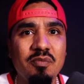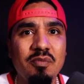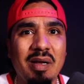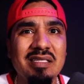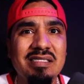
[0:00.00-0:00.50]

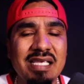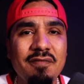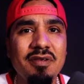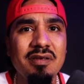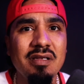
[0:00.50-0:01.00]
about
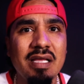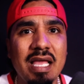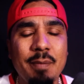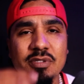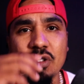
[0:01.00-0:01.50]
7
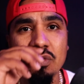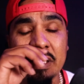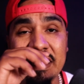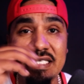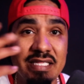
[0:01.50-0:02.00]
episodes.
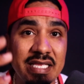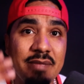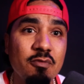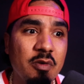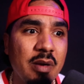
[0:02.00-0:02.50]
He said that
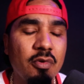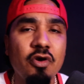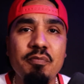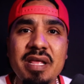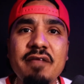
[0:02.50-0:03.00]
he remembered
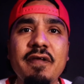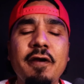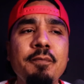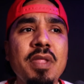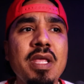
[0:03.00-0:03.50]
her being there.